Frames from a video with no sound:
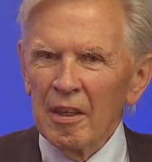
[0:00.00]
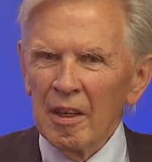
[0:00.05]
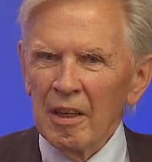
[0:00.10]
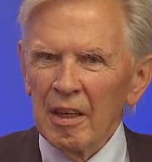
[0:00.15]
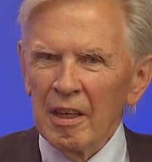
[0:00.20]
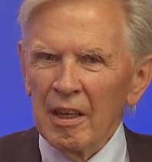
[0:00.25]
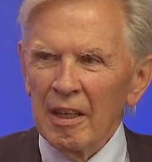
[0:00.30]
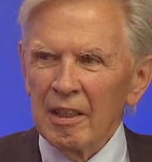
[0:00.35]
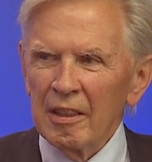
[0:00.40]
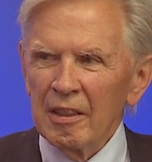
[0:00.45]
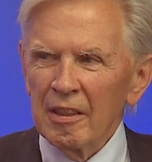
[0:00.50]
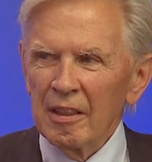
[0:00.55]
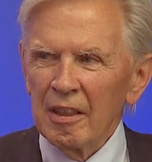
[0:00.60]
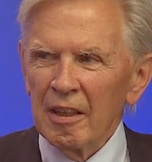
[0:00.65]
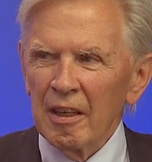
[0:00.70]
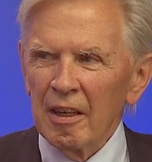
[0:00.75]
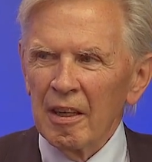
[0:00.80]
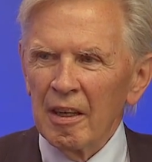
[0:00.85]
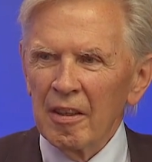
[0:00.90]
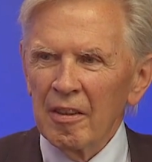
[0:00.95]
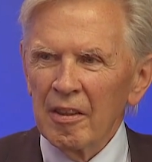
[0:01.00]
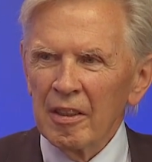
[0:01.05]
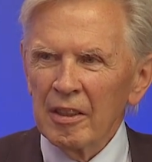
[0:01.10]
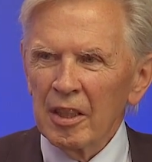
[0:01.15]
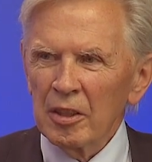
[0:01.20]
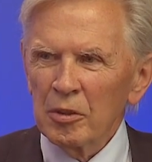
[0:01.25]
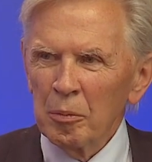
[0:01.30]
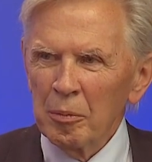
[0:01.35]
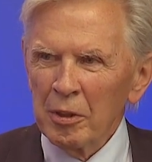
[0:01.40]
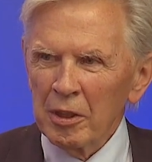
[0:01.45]
And I think
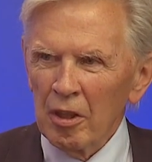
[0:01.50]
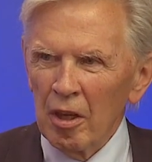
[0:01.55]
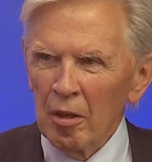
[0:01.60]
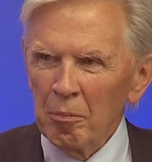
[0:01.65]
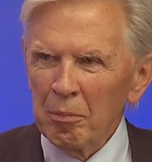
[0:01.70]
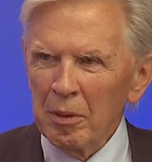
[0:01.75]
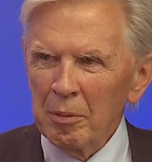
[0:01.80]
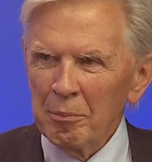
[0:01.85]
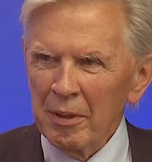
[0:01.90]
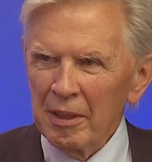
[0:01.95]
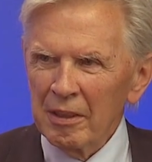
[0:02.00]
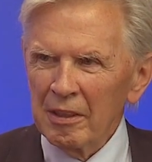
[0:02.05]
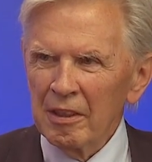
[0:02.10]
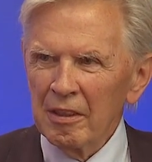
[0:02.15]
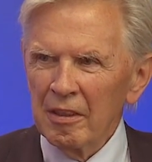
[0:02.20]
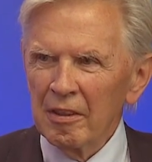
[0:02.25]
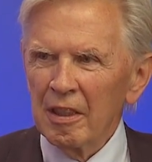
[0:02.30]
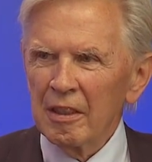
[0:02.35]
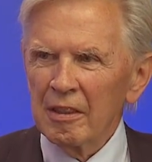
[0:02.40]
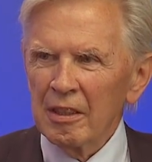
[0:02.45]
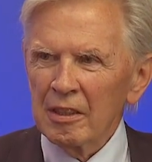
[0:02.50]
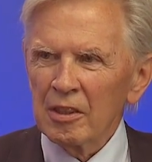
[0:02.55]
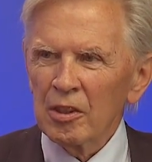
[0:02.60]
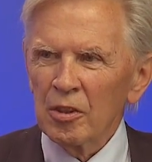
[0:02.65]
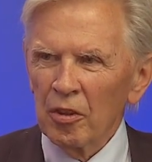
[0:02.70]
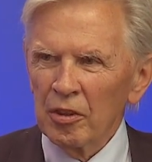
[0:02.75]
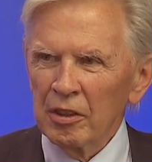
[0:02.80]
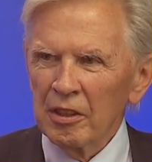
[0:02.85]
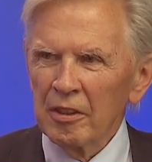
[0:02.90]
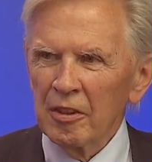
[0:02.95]
they should be complimented that they
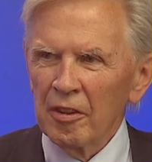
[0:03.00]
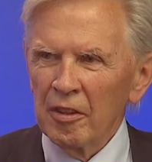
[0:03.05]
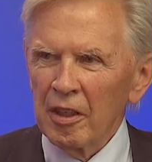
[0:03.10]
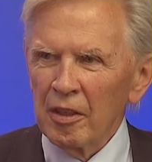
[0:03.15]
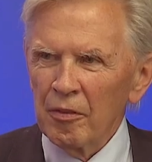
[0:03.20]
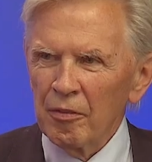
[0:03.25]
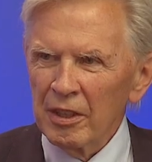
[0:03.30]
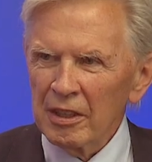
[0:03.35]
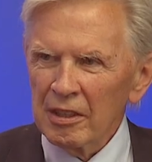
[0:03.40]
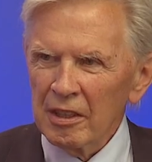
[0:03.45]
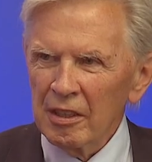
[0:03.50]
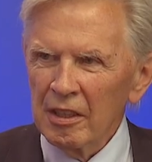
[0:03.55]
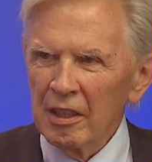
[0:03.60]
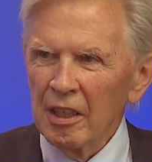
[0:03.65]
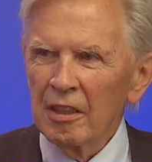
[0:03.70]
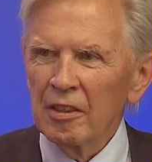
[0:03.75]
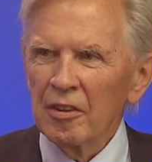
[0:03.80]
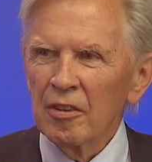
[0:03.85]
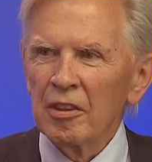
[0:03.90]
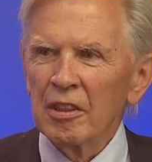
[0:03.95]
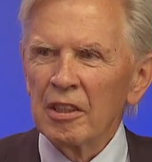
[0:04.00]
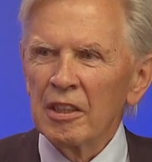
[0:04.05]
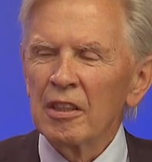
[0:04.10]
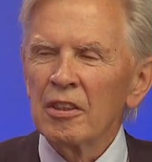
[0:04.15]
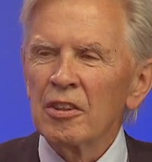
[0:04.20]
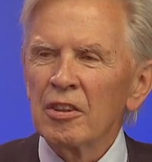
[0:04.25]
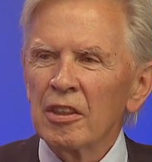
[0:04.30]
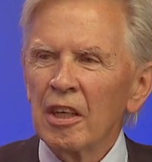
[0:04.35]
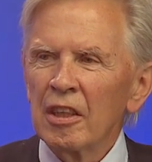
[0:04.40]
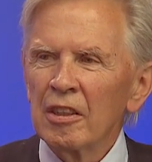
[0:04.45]
started an
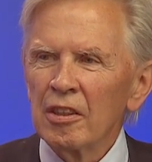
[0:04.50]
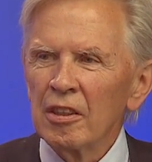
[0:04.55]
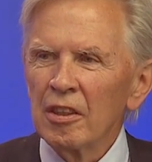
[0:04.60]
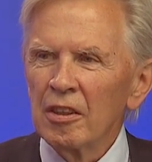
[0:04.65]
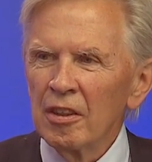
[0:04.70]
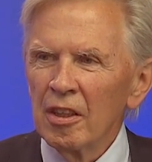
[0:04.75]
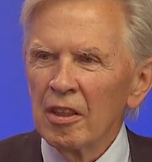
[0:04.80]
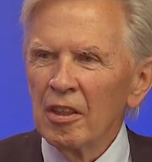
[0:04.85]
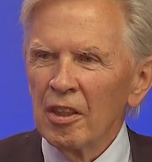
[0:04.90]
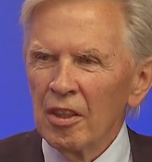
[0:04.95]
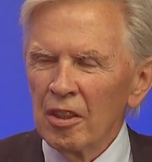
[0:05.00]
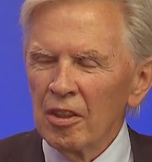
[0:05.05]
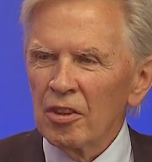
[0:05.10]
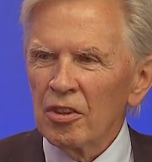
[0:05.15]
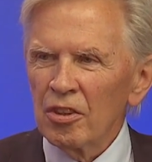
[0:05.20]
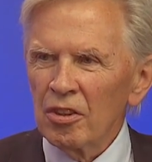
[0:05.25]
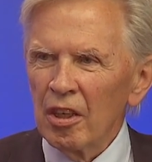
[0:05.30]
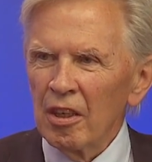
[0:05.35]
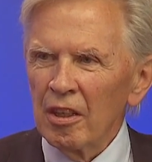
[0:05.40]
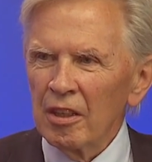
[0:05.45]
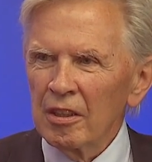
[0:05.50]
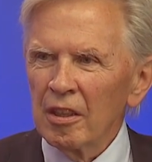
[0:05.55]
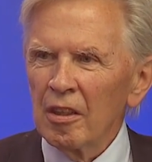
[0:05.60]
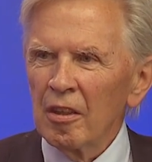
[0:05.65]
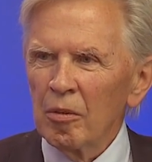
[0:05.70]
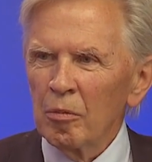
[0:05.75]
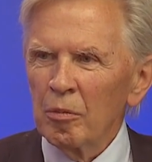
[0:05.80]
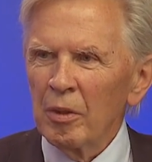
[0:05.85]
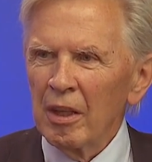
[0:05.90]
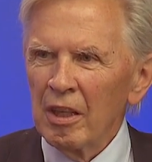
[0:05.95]
investigator-initiated
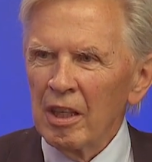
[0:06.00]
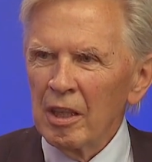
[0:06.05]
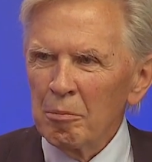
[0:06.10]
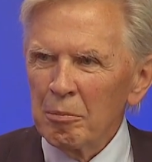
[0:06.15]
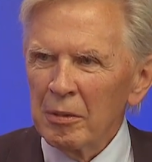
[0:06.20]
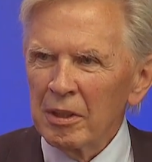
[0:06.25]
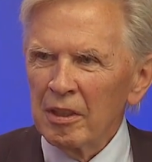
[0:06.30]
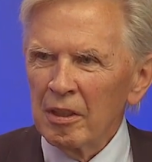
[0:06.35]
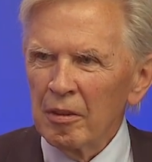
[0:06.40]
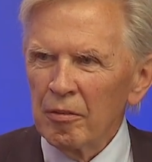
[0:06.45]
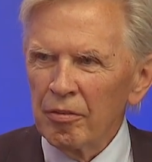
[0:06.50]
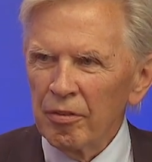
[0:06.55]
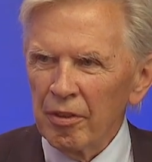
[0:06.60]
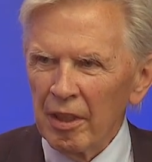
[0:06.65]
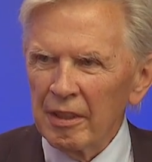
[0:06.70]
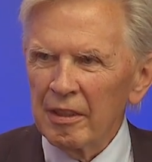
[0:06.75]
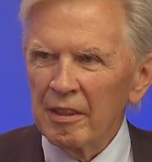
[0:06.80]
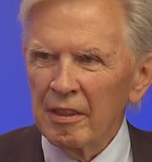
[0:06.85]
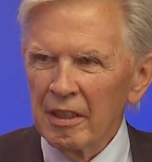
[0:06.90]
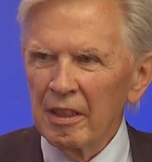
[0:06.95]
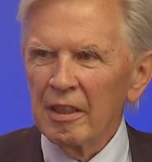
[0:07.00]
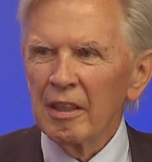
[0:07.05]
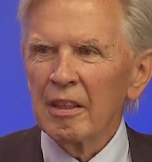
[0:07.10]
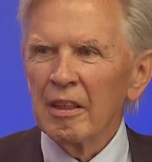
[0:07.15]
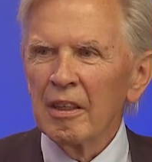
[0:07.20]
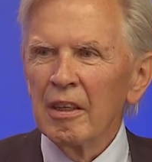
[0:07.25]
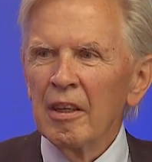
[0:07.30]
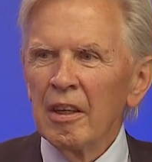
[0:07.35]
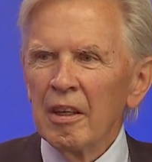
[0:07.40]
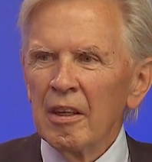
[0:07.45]
trial with limited
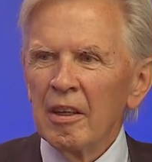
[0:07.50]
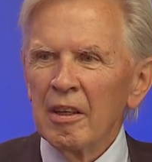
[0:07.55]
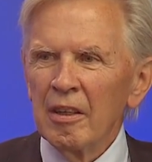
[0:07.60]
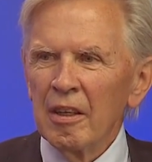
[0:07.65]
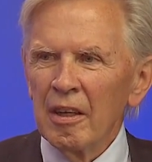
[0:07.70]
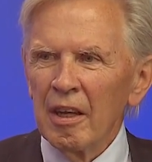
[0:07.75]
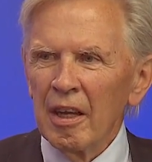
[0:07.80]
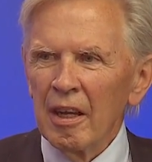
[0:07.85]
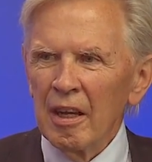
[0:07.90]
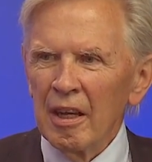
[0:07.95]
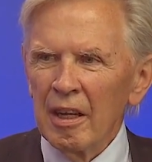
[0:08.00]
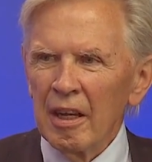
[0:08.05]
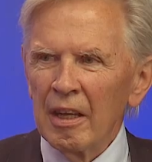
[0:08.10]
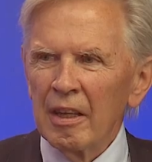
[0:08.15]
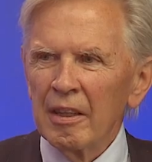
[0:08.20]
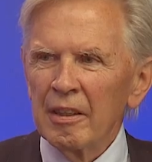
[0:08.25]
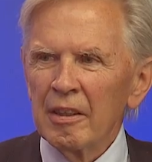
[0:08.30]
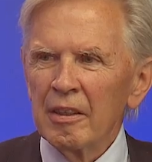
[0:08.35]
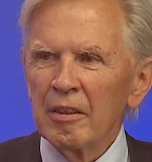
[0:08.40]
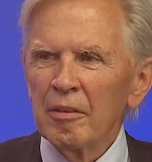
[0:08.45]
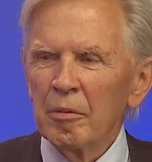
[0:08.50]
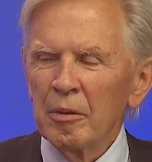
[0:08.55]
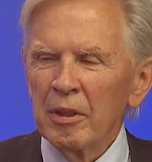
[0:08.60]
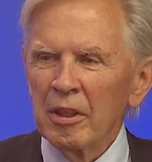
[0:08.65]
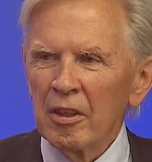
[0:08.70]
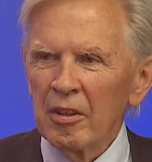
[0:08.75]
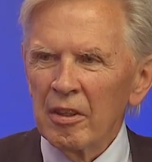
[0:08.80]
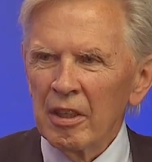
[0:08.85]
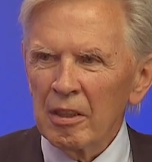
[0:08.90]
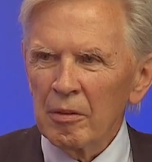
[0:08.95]
funding and
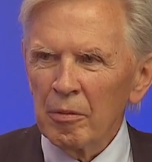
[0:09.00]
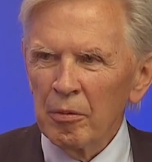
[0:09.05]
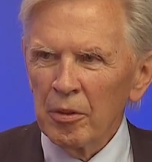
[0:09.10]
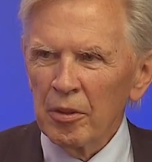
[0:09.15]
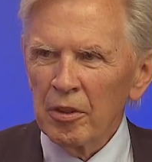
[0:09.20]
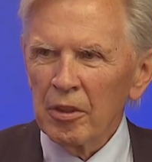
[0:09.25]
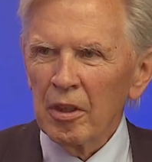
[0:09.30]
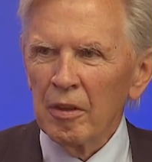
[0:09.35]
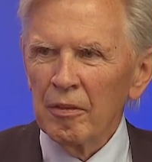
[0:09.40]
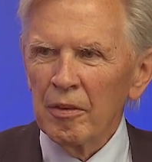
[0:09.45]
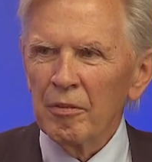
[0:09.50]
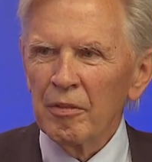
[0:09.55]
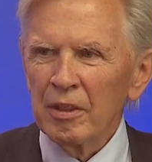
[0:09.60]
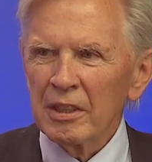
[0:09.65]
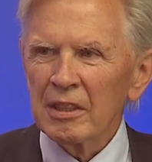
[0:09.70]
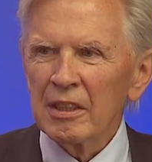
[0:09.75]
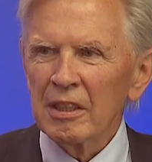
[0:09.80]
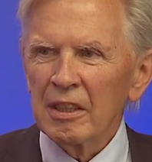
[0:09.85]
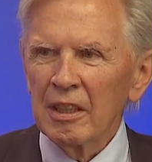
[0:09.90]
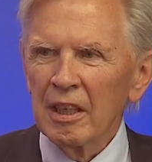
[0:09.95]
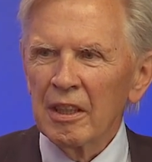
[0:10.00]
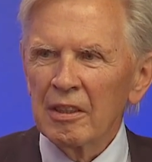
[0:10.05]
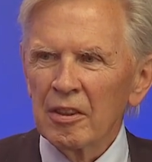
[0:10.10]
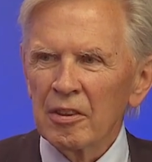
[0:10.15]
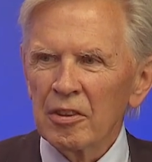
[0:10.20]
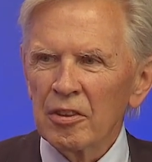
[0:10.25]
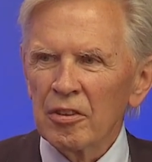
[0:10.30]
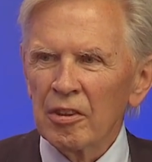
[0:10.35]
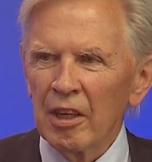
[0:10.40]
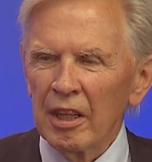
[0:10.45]
with a network of
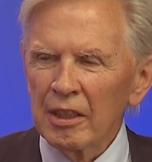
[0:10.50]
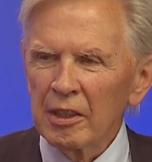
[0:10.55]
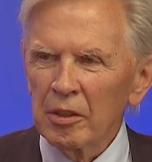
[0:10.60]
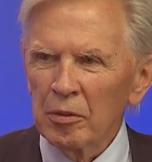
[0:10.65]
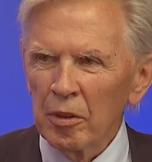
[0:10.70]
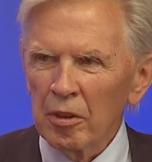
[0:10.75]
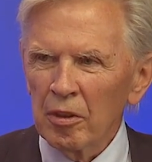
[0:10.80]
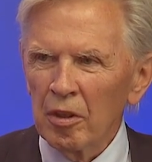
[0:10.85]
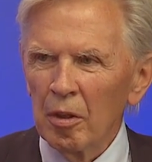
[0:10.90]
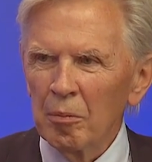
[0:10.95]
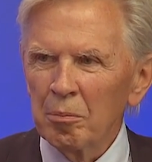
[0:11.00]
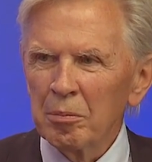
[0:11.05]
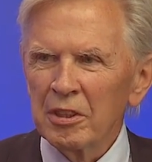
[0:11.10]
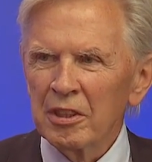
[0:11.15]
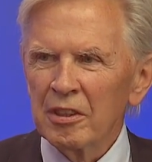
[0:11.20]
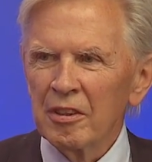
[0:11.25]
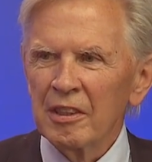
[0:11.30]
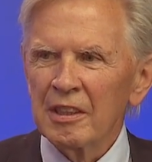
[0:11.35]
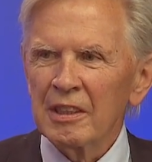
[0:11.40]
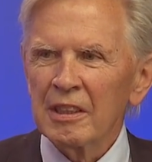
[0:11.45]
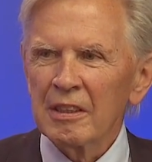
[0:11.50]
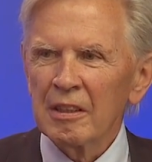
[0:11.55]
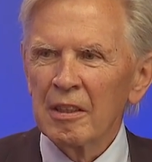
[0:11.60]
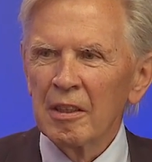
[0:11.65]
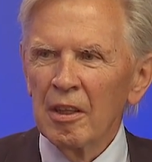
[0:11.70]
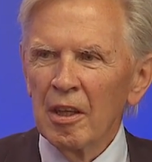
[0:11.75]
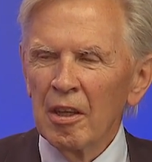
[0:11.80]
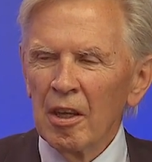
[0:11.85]
investigators trying to accomplish this.